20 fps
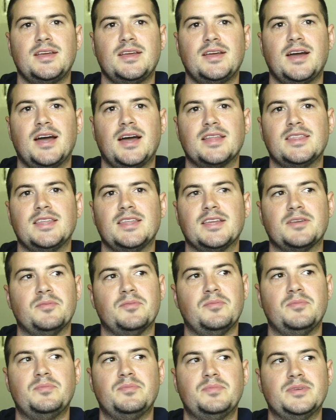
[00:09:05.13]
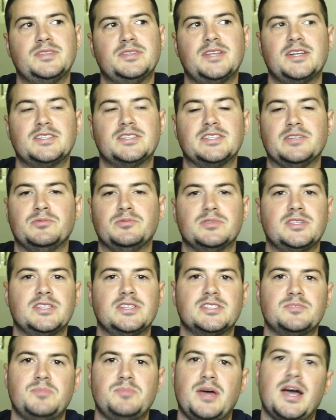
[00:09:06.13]
I think potentially with
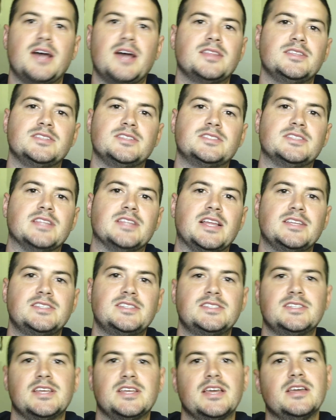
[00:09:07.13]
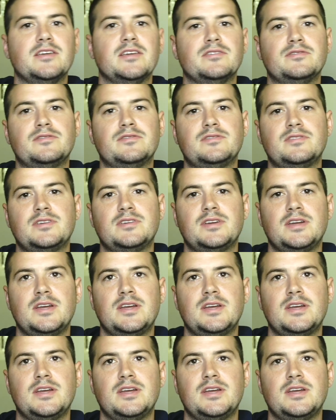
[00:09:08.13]
this path, it's less safe,